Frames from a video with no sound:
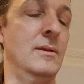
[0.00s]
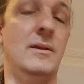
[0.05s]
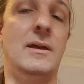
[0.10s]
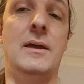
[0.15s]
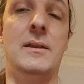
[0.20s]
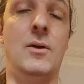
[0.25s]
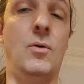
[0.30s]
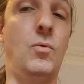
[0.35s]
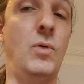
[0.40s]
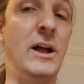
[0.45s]

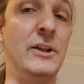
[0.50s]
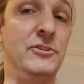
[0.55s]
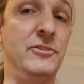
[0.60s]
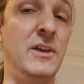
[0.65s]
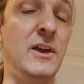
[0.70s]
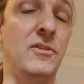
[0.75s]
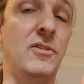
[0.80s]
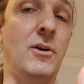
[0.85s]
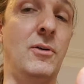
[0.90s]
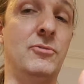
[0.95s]
And now watch
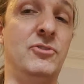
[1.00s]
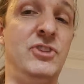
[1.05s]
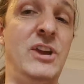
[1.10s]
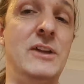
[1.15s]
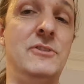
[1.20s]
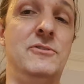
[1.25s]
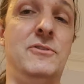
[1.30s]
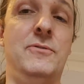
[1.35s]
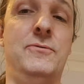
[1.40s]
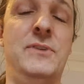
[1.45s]
this. I'll
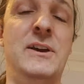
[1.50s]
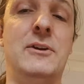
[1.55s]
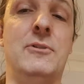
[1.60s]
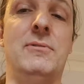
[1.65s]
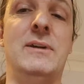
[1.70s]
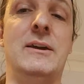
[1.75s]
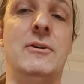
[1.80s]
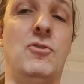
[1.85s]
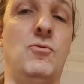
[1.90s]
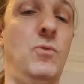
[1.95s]
change the
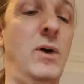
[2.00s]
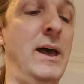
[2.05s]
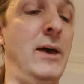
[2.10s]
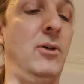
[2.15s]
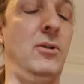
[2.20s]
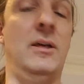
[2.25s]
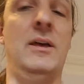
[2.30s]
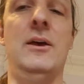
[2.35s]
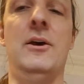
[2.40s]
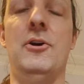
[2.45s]
fingering as
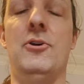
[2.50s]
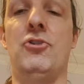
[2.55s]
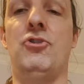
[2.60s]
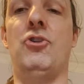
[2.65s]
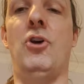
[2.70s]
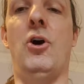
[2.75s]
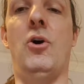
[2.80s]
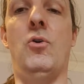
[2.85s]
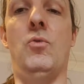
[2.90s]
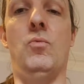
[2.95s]
well.
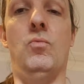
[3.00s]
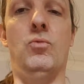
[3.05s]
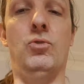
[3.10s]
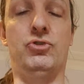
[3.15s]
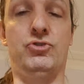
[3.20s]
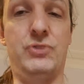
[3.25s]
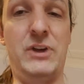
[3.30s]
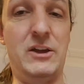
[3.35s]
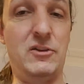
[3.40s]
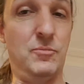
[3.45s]
So we'll
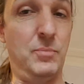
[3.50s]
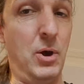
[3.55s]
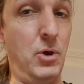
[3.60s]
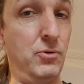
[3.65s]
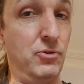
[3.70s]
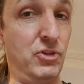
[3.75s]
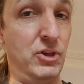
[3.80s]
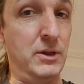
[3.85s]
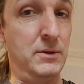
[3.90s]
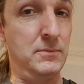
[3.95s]

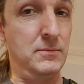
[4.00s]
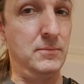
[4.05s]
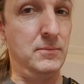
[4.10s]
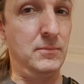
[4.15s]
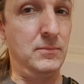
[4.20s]
transpose it.